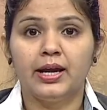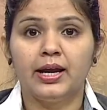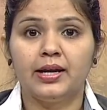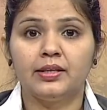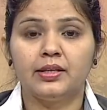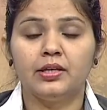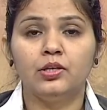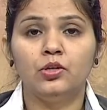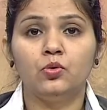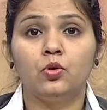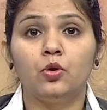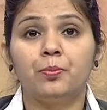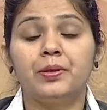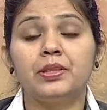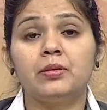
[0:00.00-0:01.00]
and then you
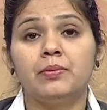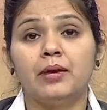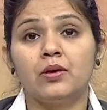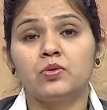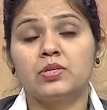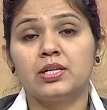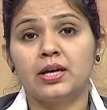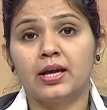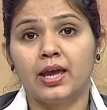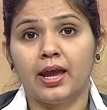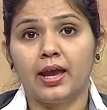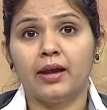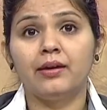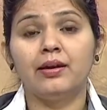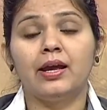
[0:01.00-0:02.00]
open the browser
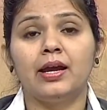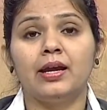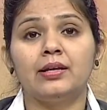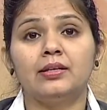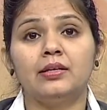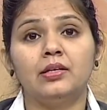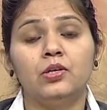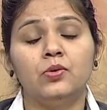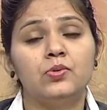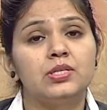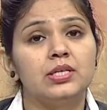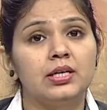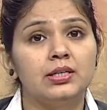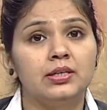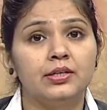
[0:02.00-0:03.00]
again and then you
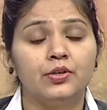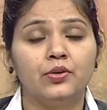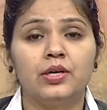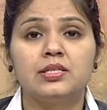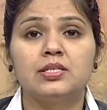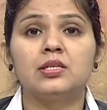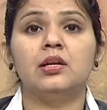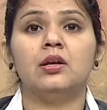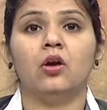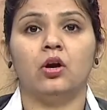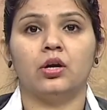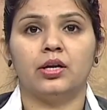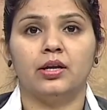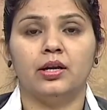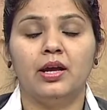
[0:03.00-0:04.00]
see that you are still
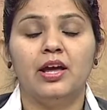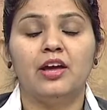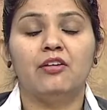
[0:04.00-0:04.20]
logged in.